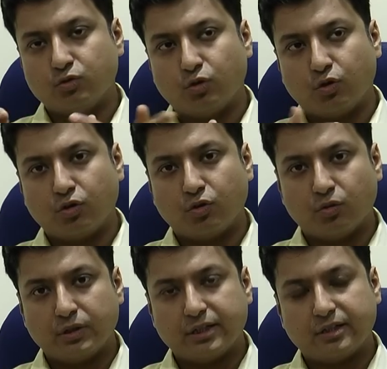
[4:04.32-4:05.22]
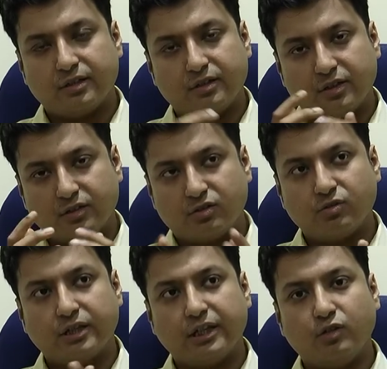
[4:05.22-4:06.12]
who don't know it, just
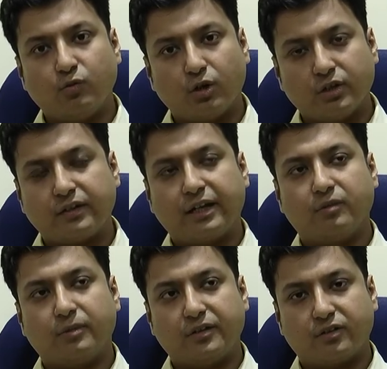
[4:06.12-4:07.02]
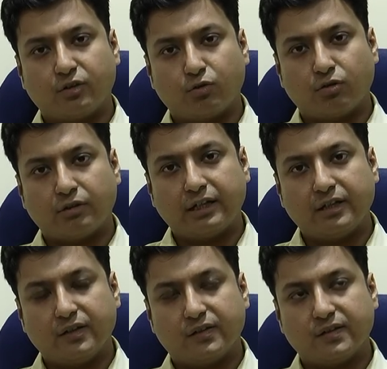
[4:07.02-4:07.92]
to tell you what is randomized controlled trial,
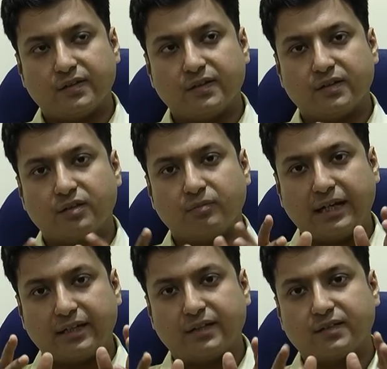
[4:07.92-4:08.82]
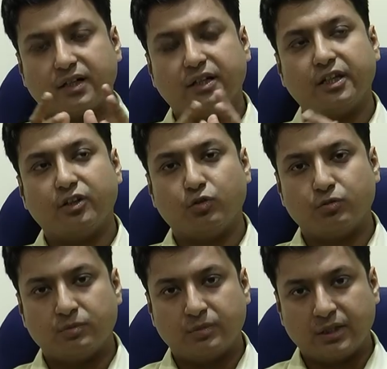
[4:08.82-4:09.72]
it's a systematic study in
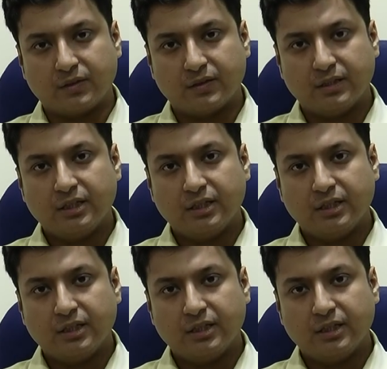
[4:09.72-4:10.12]
human beings.